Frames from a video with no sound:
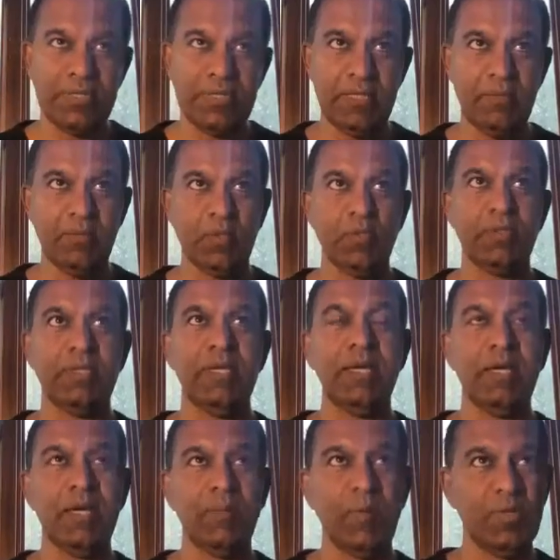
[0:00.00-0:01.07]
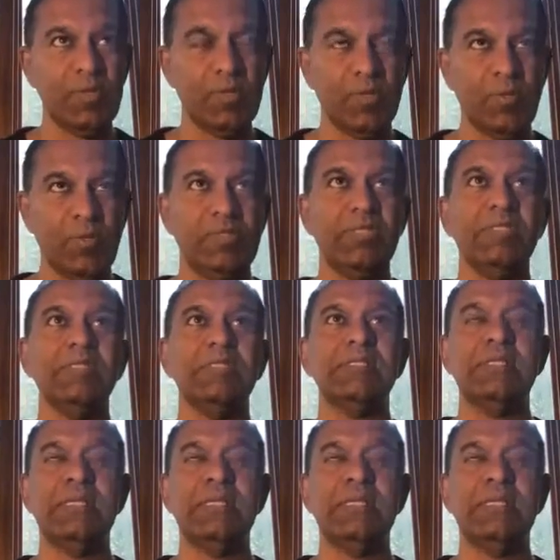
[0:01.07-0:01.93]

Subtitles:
team to think about the solutions.